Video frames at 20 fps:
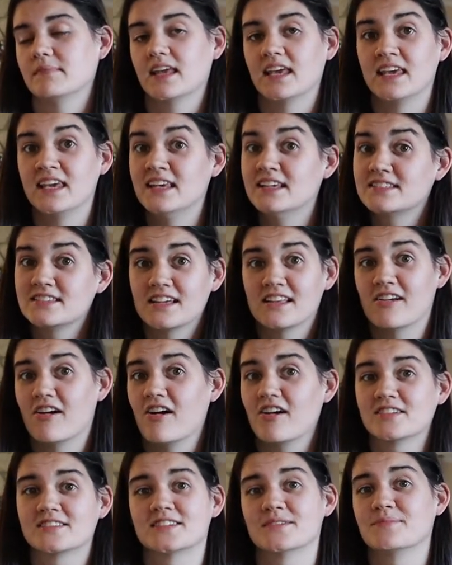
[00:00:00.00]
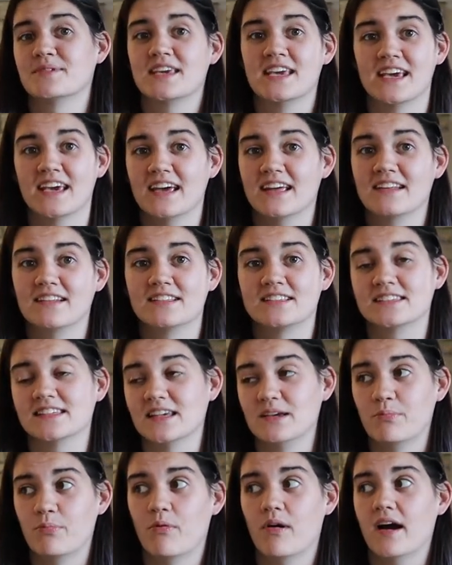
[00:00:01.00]
He's an awesome kid
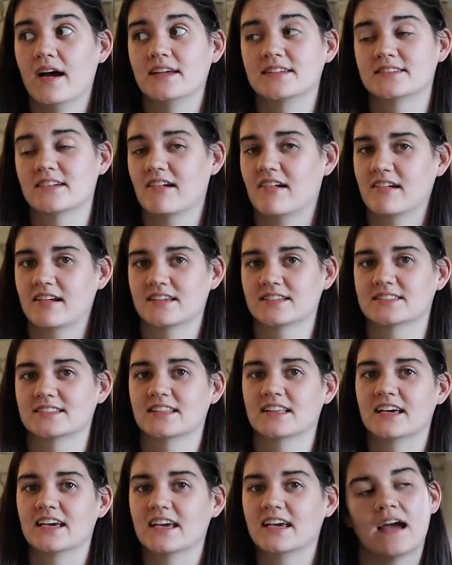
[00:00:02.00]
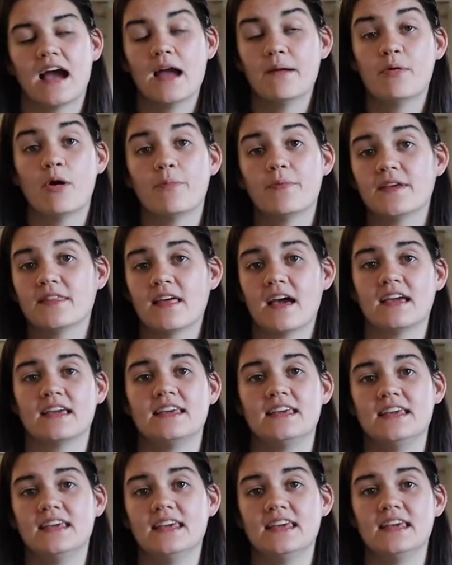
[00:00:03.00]
sleep-wise, honestly. I'm hoping that
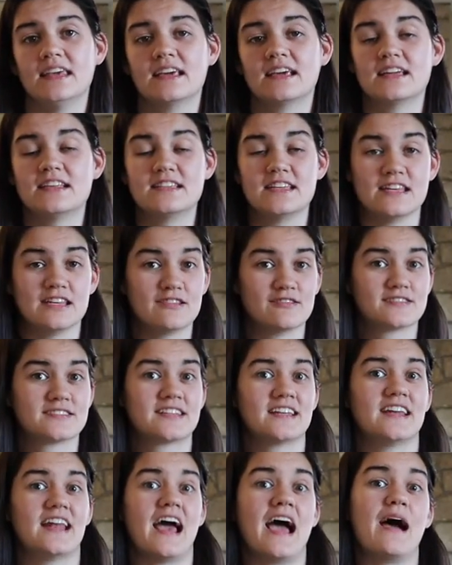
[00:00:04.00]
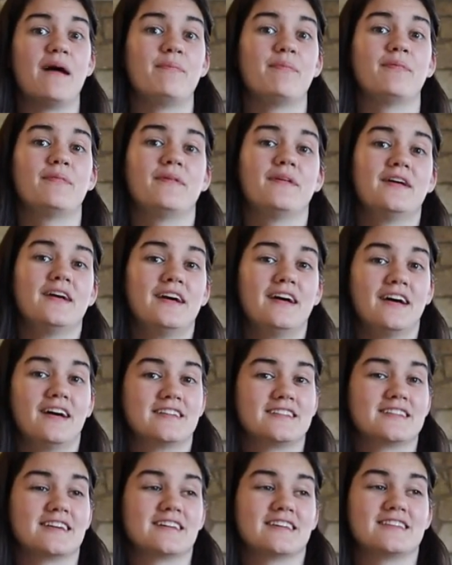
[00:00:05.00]
he continues to nap
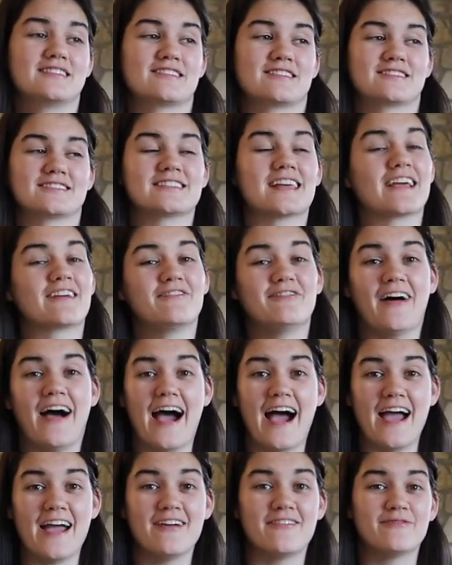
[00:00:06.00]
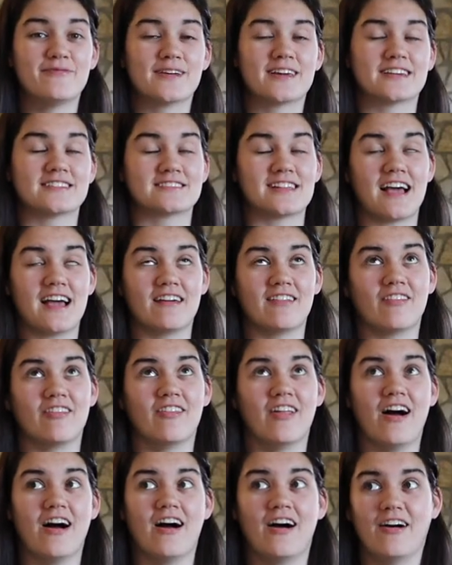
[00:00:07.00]
until he turns like five because I
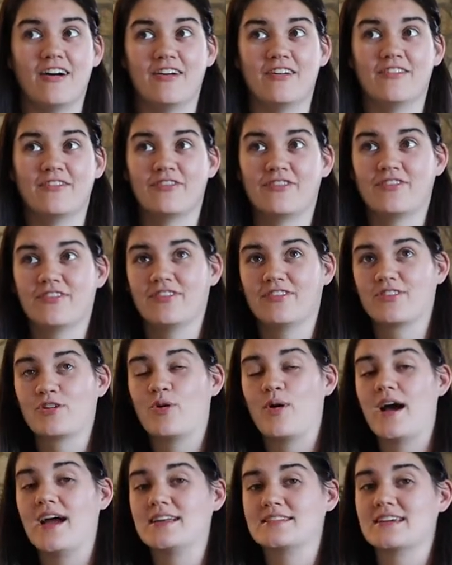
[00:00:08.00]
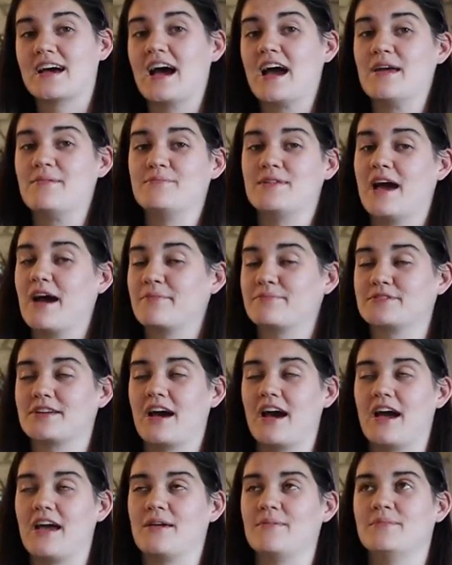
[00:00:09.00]
love quiet time, nap
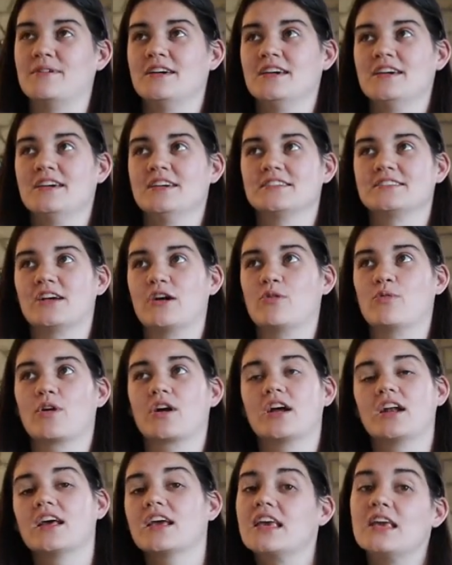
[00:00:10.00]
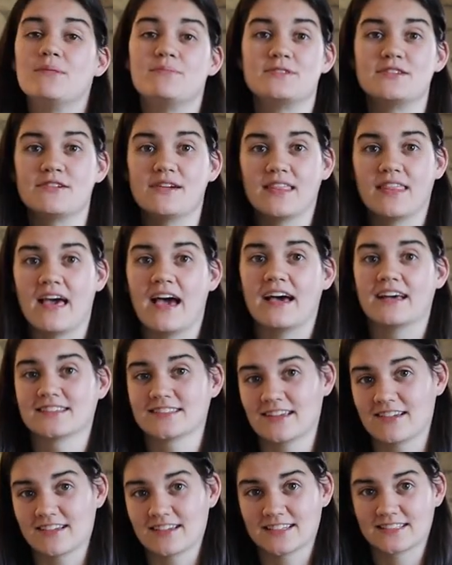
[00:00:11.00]
time. So we're gonna keep doing that as
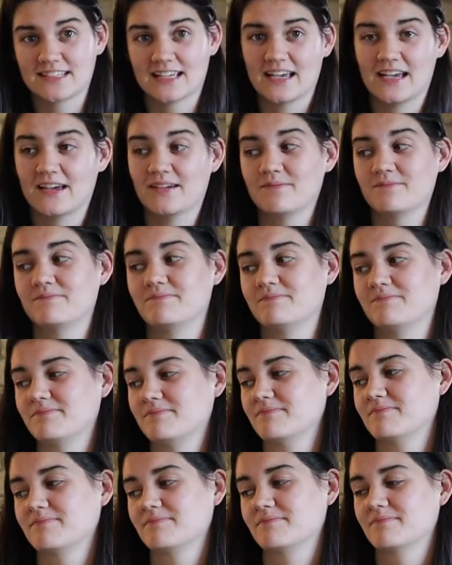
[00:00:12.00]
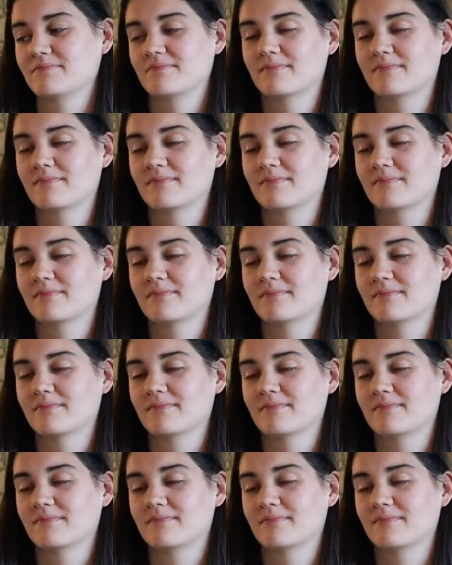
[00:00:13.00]
long as it,